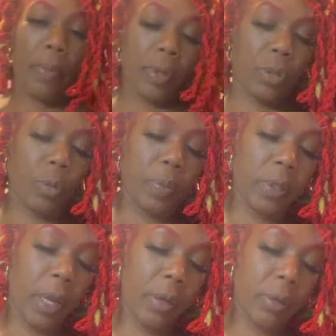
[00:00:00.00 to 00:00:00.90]
me two
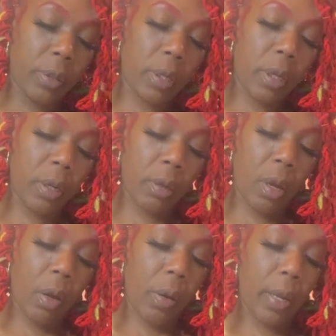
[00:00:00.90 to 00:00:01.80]
potatoes in here.
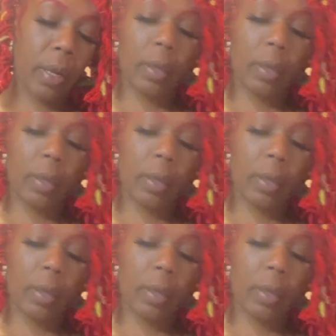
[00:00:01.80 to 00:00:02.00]
Oh, heck